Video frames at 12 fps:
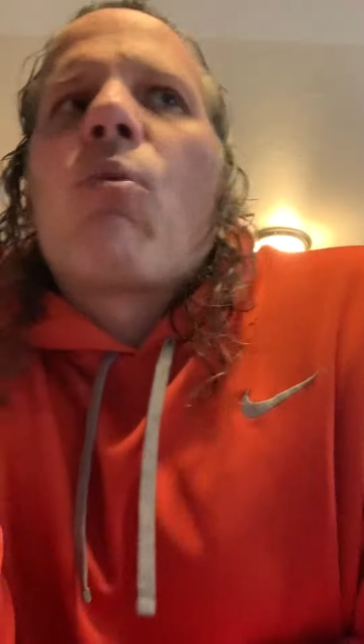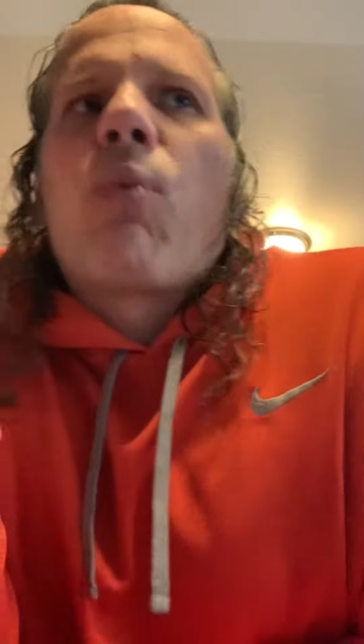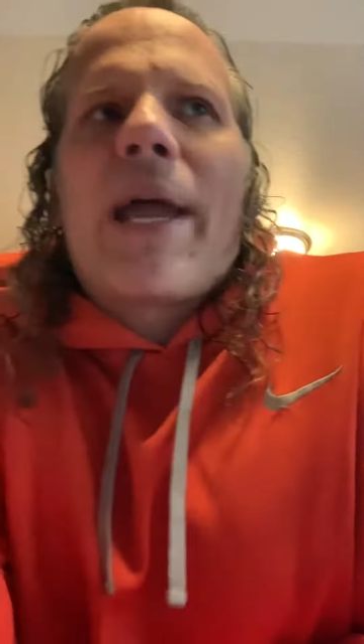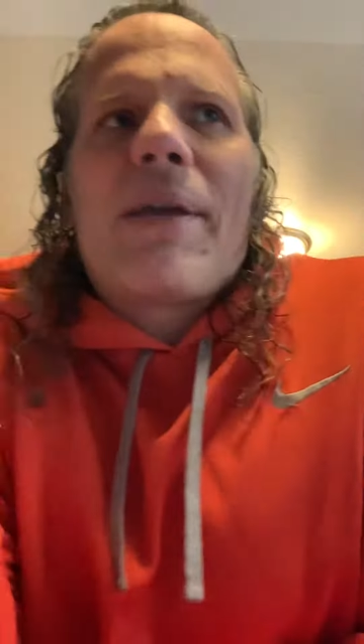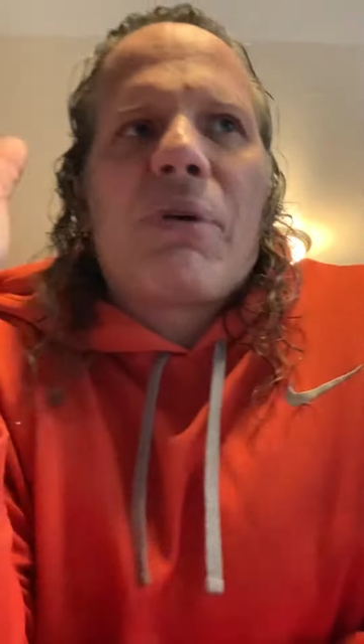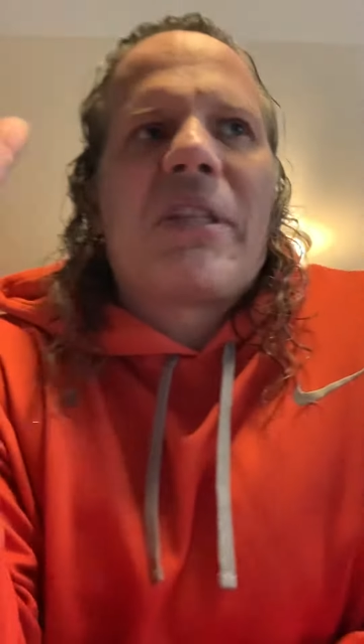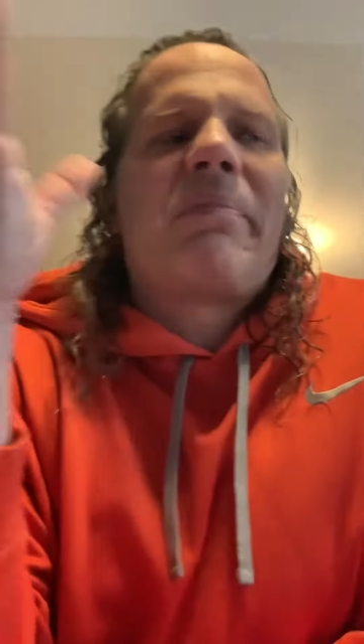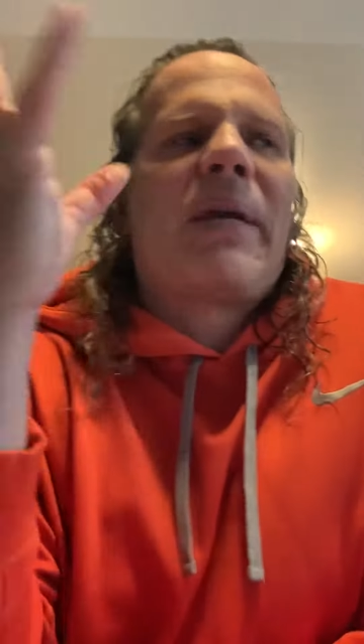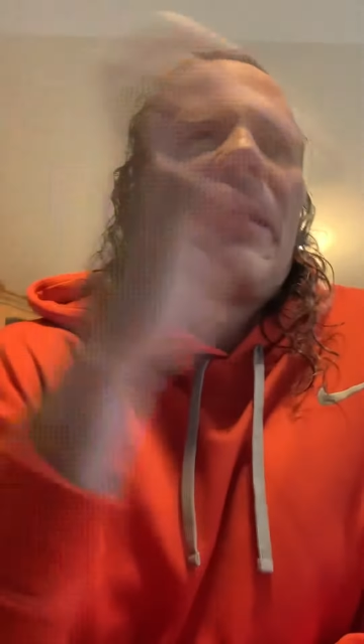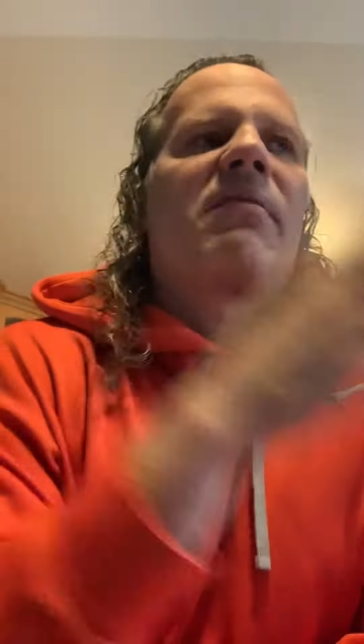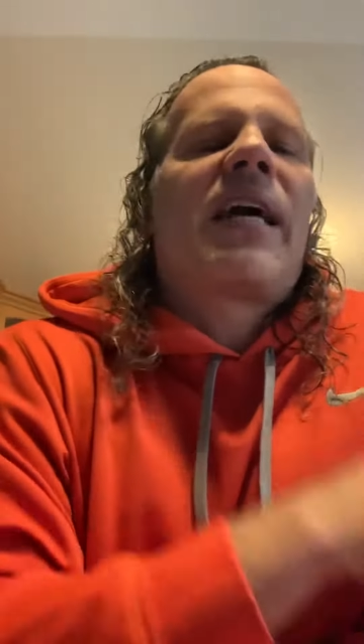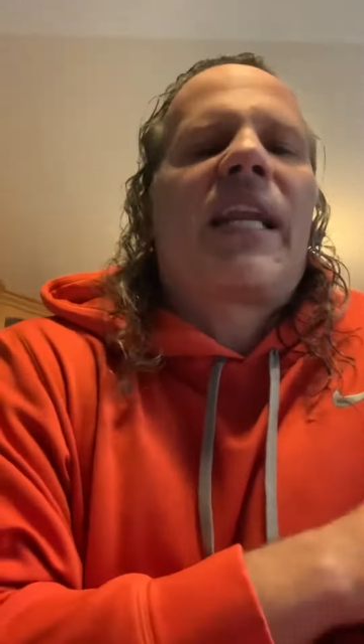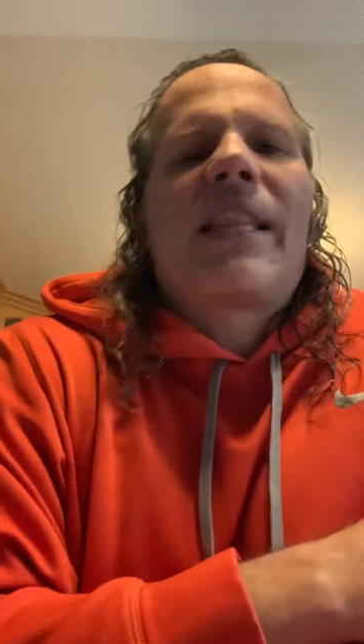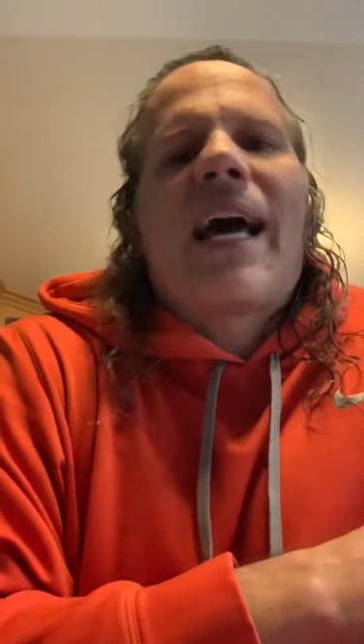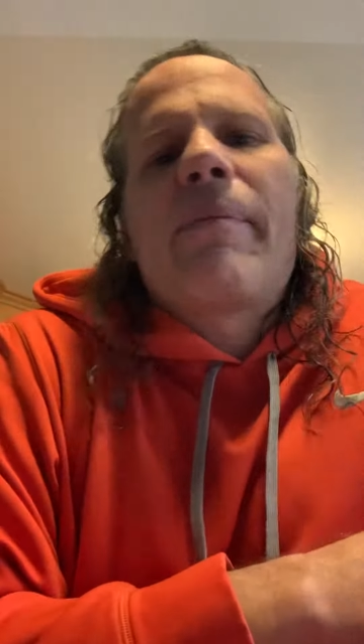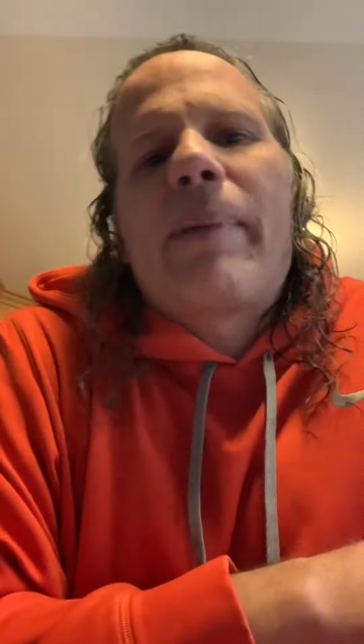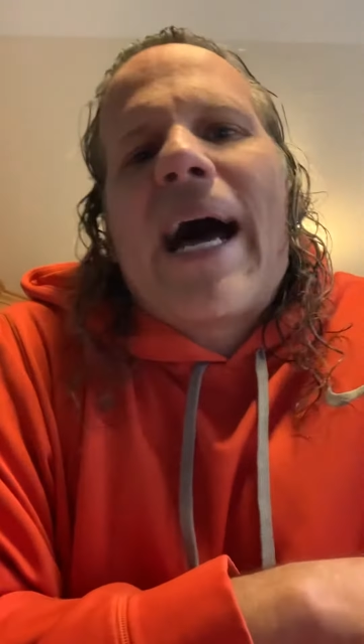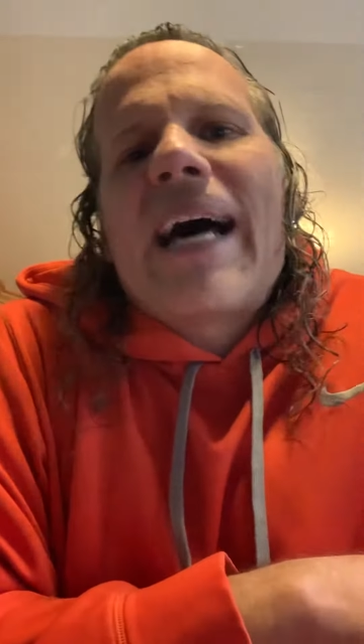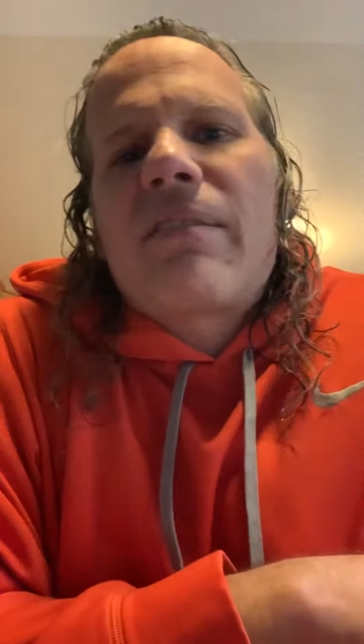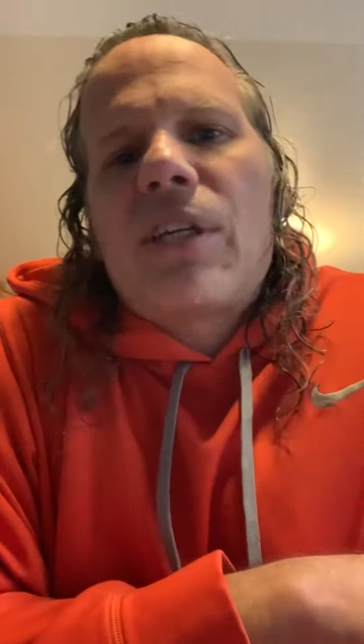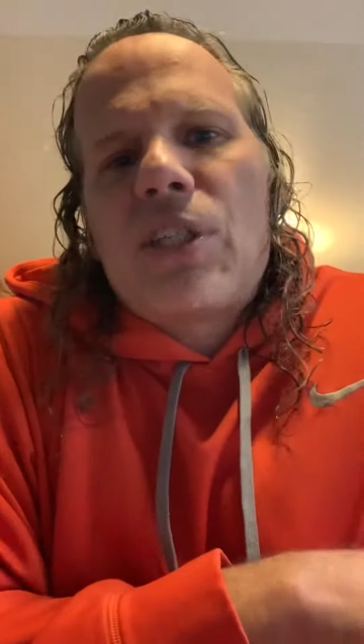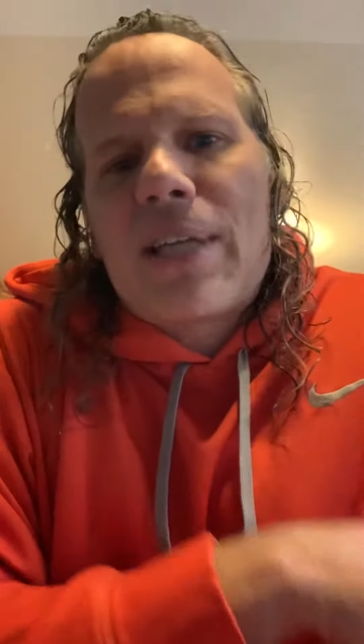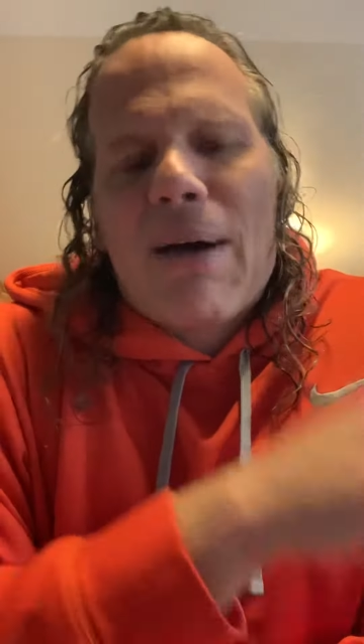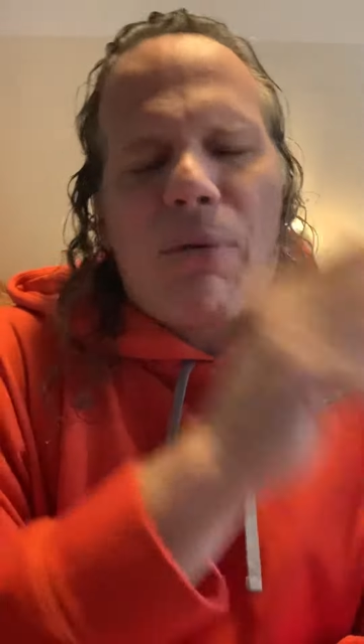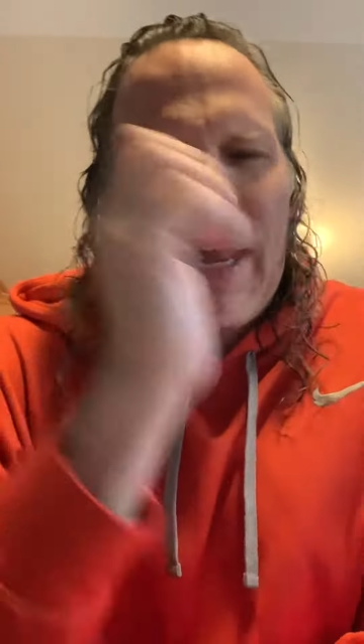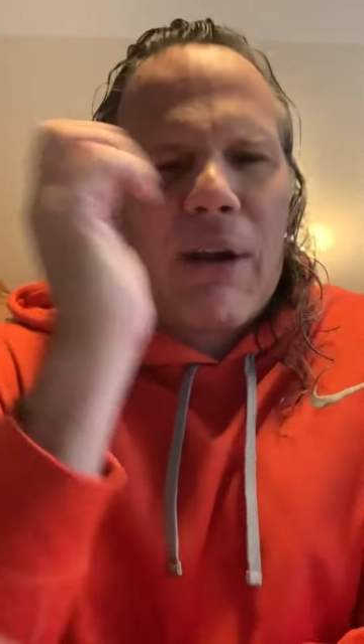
write what's being said in that passage. That way I